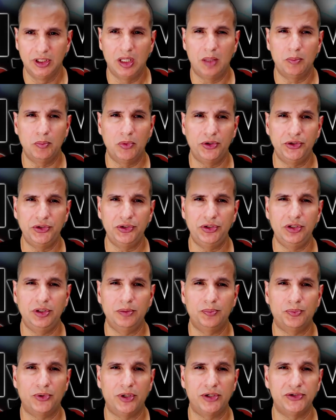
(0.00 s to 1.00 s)
I'm under the
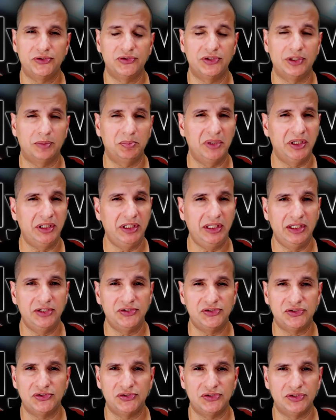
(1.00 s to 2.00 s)
impression that many
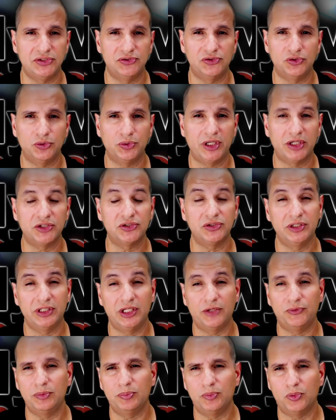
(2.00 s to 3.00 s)
instances don't actually get
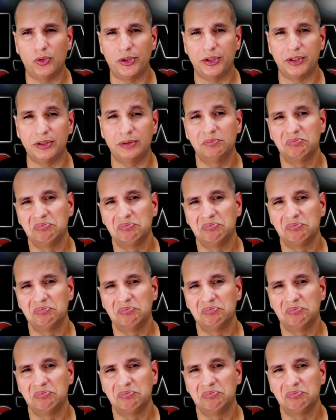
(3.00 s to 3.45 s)
reported,